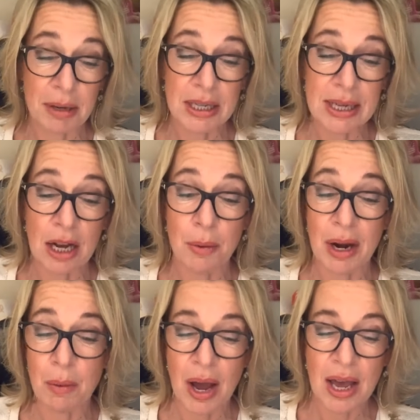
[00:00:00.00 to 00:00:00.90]
I'm going to tell
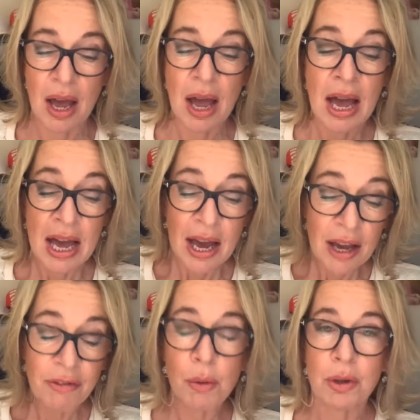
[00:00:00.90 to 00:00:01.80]
you anyway.
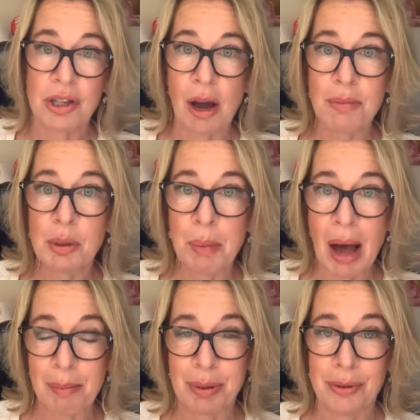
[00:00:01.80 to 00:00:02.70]
If you want to come to
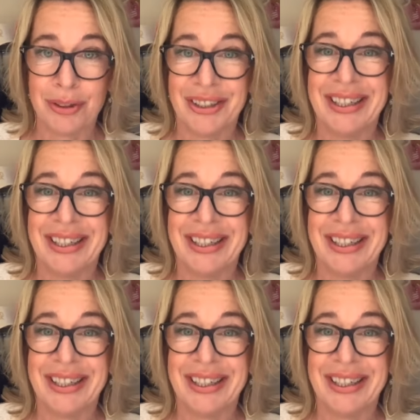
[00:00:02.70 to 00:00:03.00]
Blackpool,